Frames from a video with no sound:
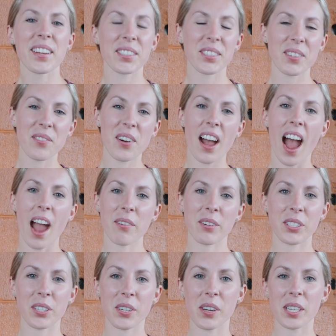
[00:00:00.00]
So what I
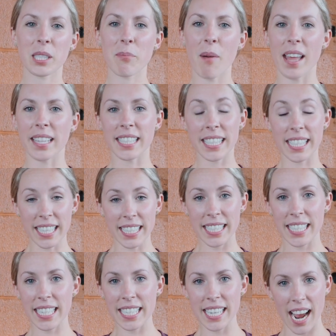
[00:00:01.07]
would do is spend
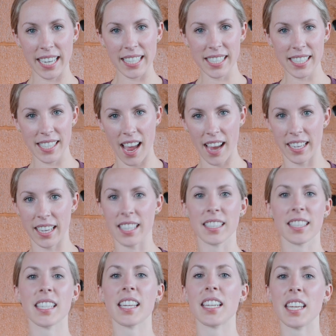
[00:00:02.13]
60 to 90
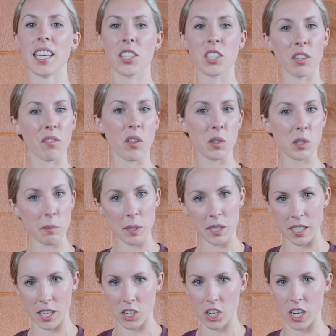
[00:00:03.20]
seconds in each of those
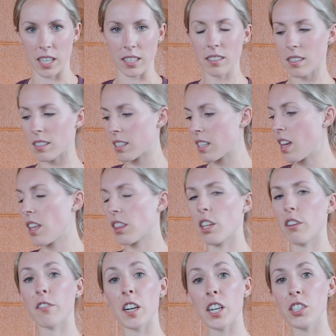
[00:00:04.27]
positions.
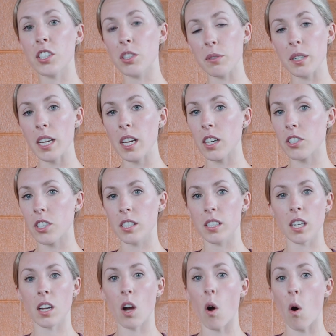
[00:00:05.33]
The first three, you're
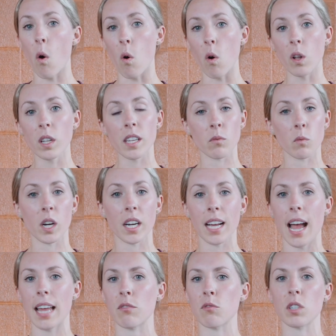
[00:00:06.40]
just gonna hold and
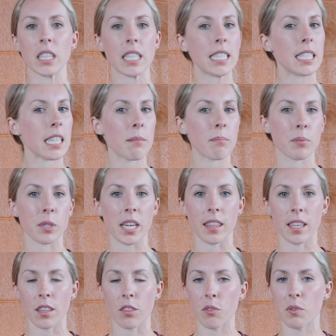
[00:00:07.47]
work on really deep
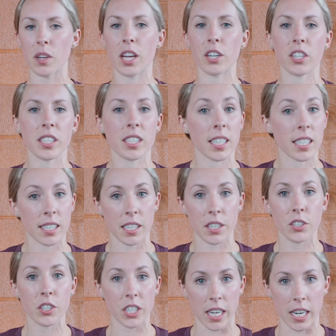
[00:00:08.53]
breathing, 360
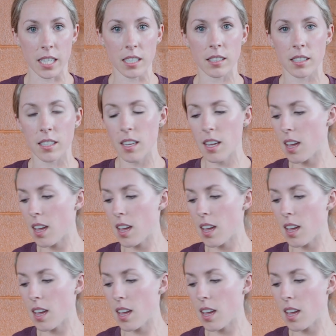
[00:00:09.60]
degrees.